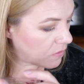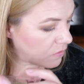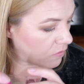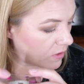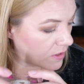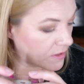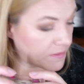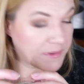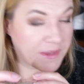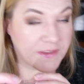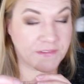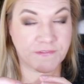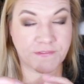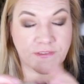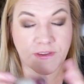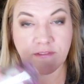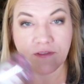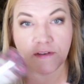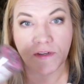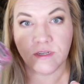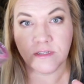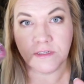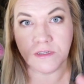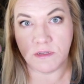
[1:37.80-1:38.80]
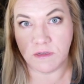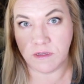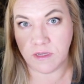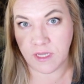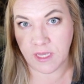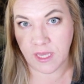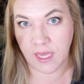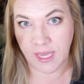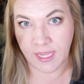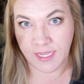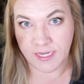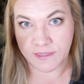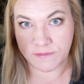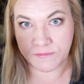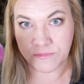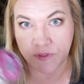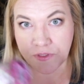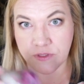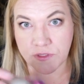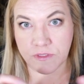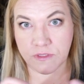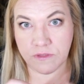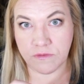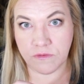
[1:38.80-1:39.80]
One of my favorite
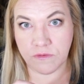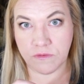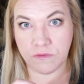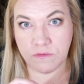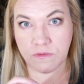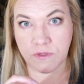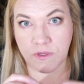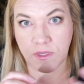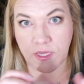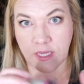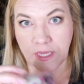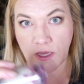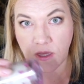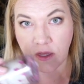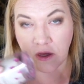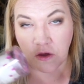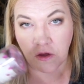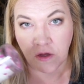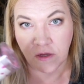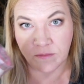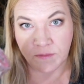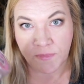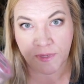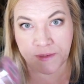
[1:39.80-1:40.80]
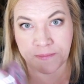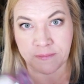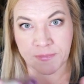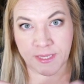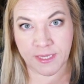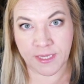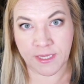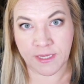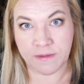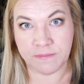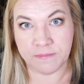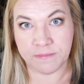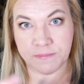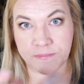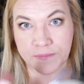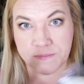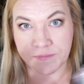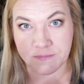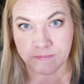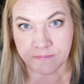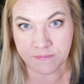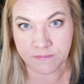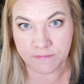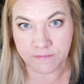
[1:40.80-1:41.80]
items on my makeup
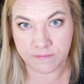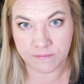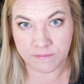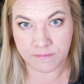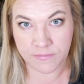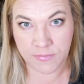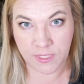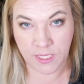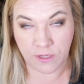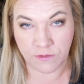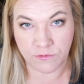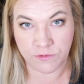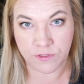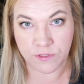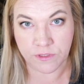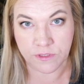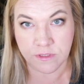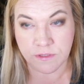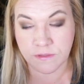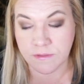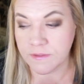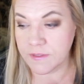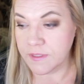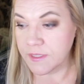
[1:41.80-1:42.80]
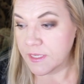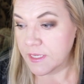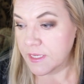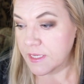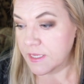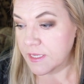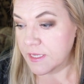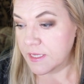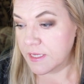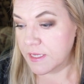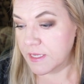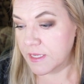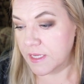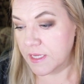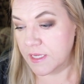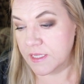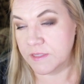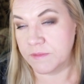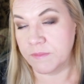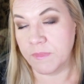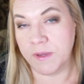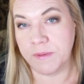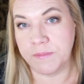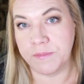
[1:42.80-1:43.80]
counter
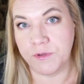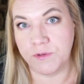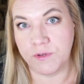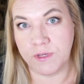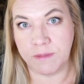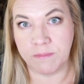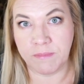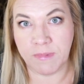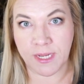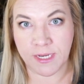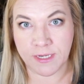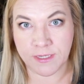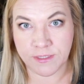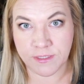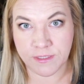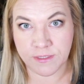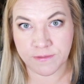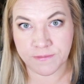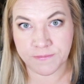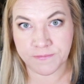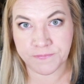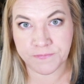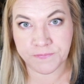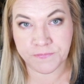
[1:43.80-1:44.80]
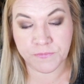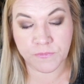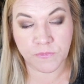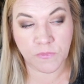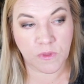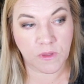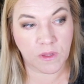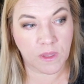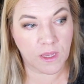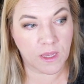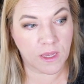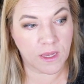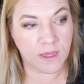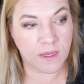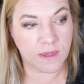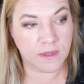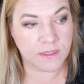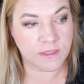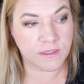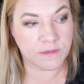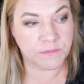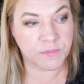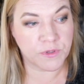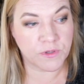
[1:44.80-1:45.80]
is my Beautyblender.
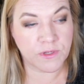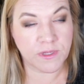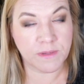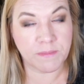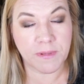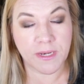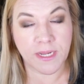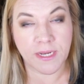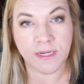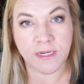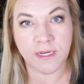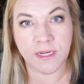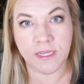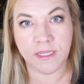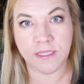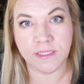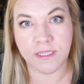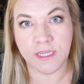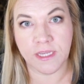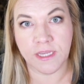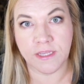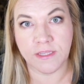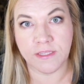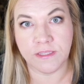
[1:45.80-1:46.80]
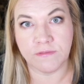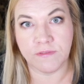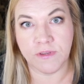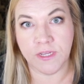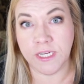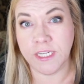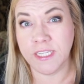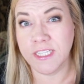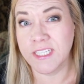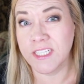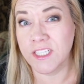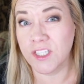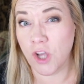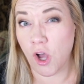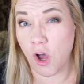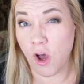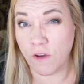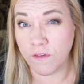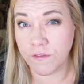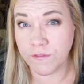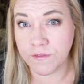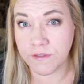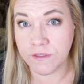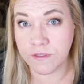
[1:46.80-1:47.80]
The Beautyblender is a very
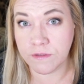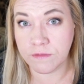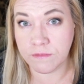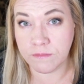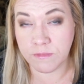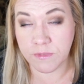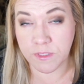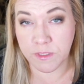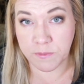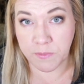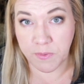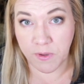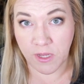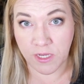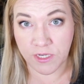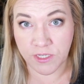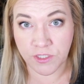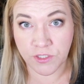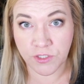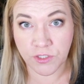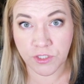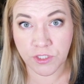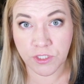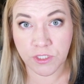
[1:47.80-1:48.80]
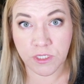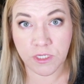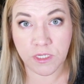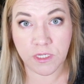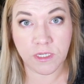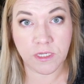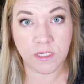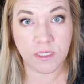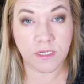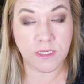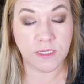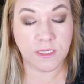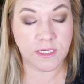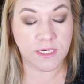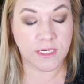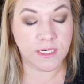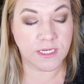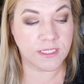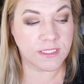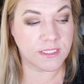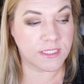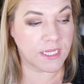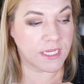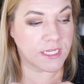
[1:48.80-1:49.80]
soft sponge. It
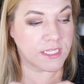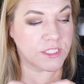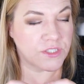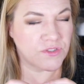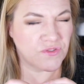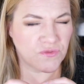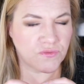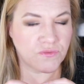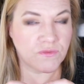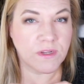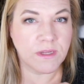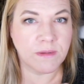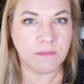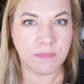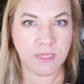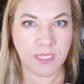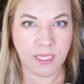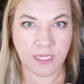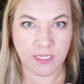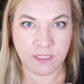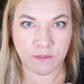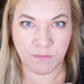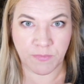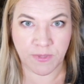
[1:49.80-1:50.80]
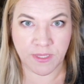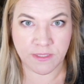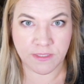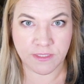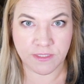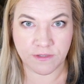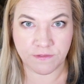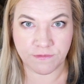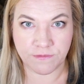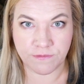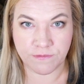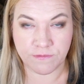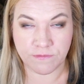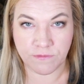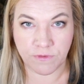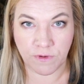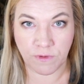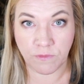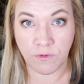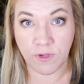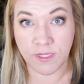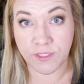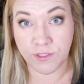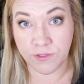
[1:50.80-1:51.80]
is extremely expensive
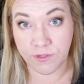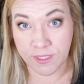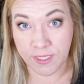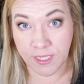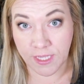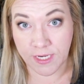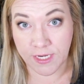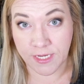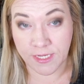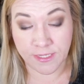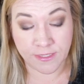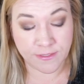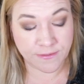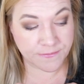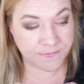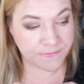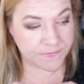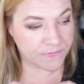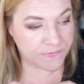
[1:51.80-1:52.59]
for what you're getting,